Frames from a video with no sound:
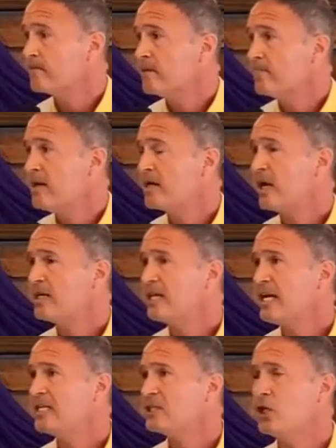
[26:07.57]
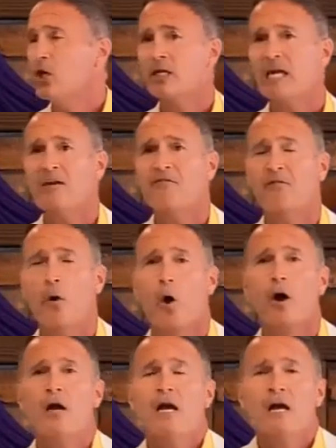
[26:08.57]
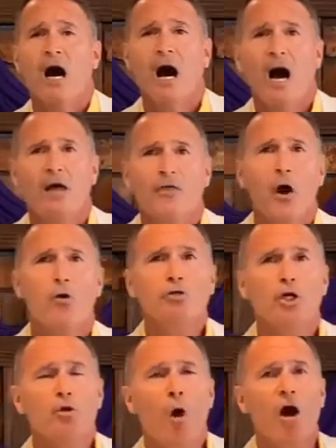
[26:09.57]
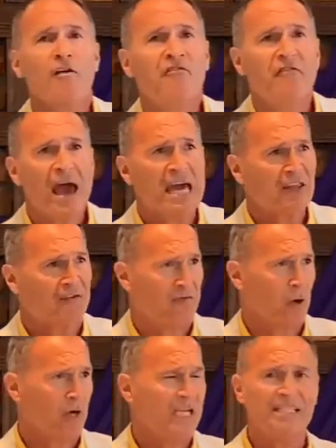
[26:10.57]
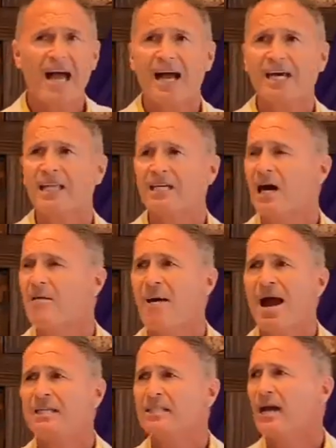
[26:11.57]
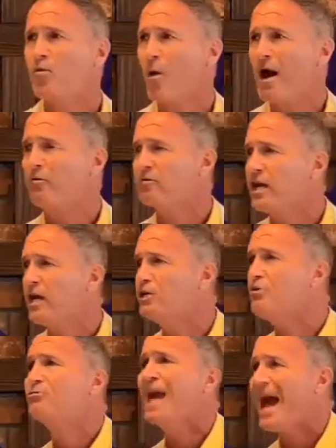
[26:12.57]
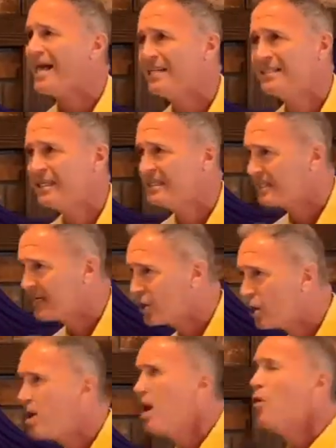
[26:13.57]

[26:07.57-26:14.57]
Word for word: Because he's looking for uh, those who are faithful. He's not going to come back and say, well done, you talented singer.